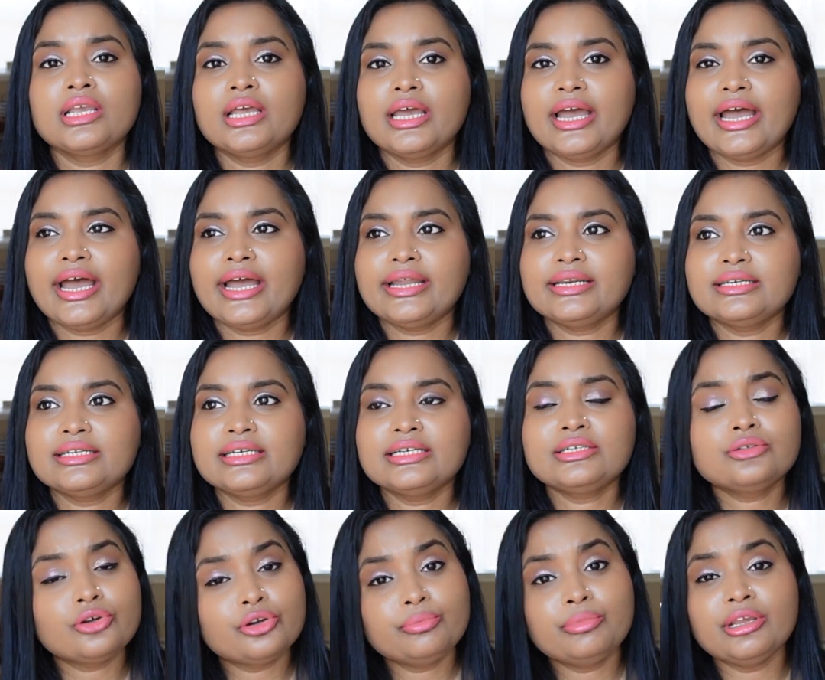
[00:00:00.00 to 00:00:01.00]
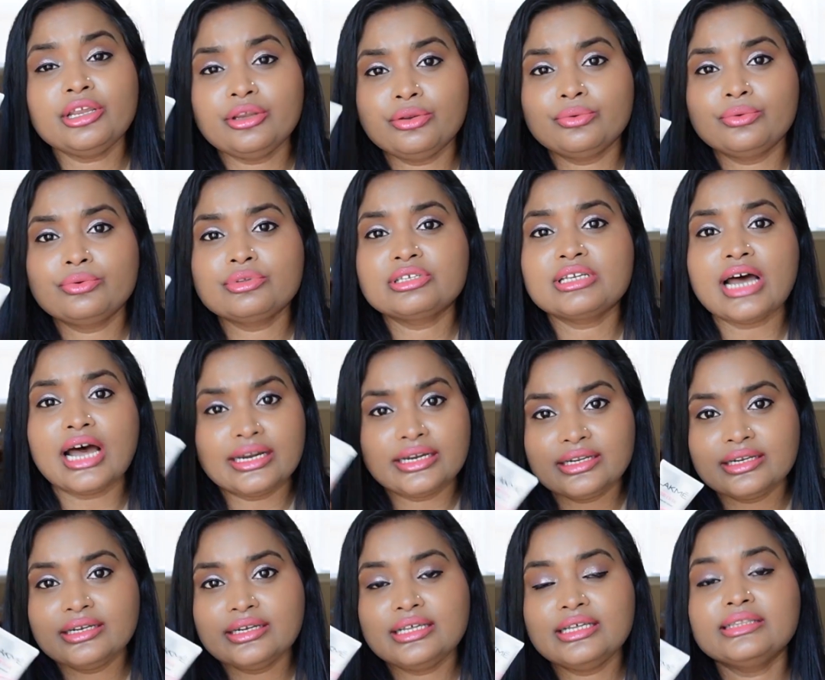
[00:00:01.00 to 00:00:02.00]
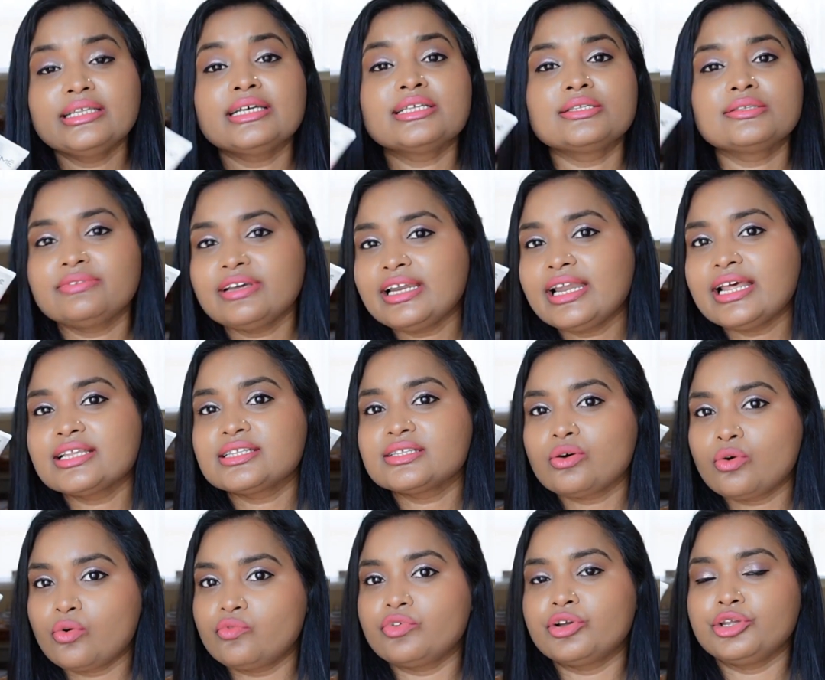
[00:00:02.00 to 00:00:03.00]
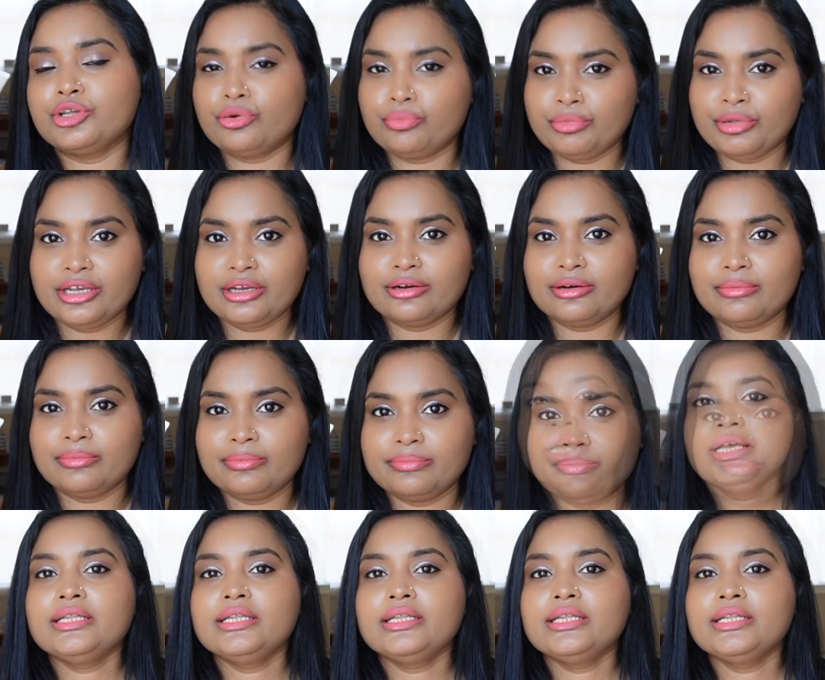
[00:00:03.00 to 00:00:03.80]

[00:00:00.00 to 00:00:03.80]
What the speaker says: and it could be used underneath as well as over your makeup.